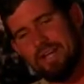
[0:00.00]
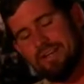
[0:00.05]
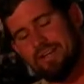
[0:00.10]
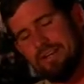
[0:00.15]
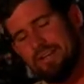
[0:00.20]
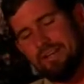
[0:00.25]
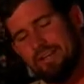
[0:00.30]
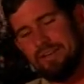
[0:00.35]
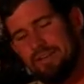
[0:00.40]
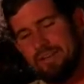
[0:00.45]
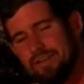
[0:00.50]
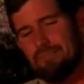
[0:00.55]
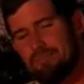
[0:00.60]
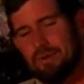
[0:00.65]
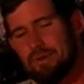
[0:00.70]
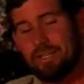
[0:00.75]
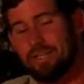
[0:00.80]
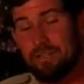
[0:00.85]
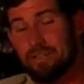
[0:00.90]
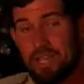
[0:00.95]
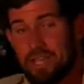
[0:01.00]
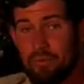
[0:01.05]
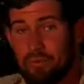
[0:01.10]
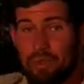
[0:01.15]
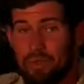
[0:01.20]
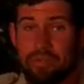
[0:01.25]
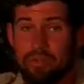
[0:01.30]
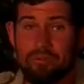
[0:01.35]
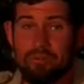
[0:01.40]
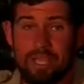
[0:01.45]
Pride, but
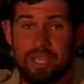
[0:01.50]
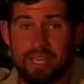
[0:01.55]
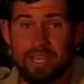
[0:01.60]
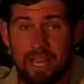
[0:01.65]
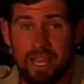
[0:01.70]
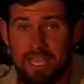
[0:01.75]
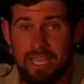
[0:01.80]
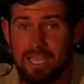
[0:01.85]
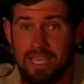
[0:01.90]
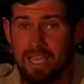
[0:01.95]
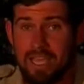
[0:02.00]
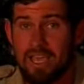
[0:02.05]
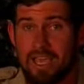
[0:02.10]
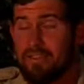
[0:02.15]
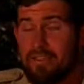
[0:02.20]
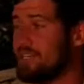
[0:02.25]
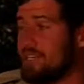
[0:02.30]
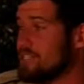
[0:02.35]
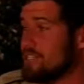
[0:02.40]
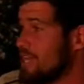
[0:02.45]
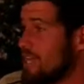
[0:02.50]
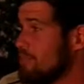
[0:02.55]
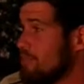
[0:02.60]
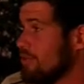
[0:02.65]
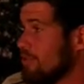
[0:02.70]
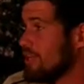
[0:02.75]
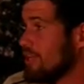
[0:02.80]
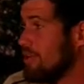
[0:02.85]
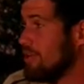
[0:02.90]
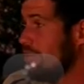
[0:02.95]
they will get lucky and their
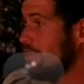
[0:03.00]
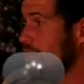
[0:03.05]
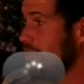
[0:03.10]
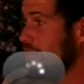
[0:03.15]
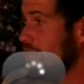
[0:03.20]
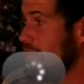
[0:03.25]
time will